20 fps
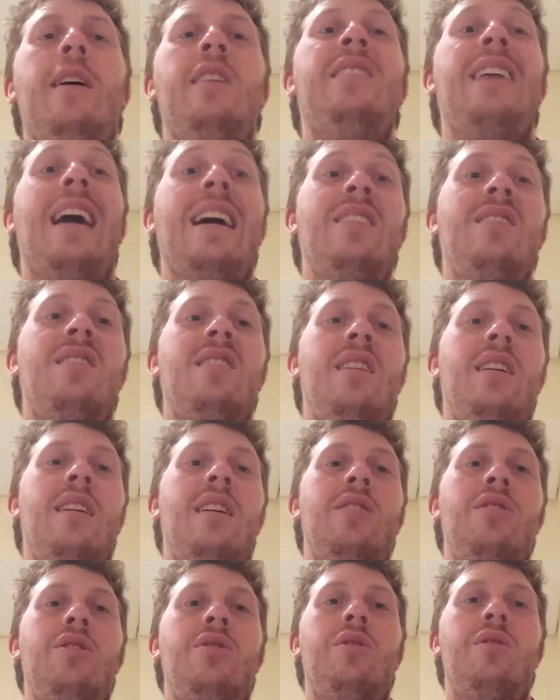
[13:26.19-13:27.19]
Tested, I
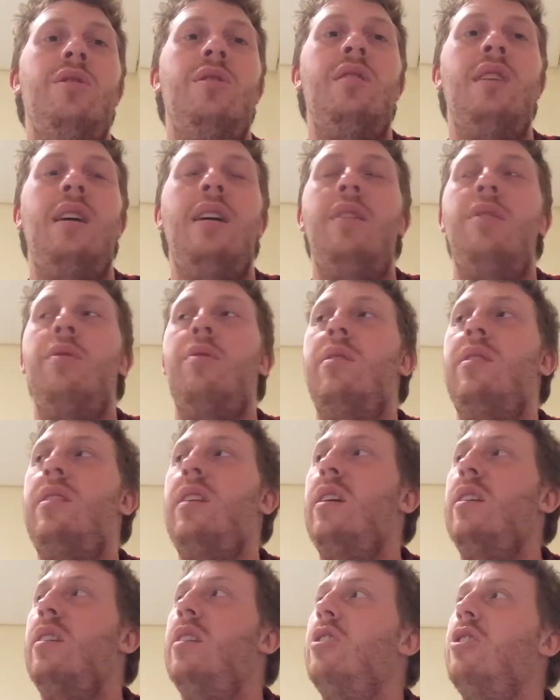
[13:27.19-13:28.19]
guess you should say, through the
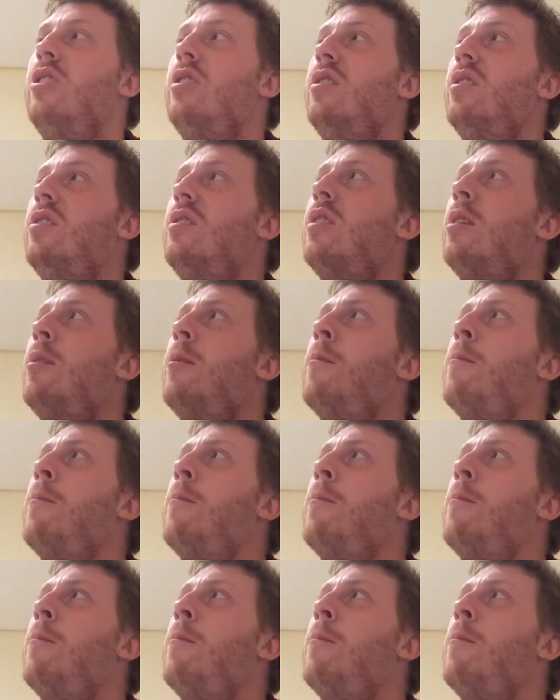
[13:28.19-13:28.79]
technicians.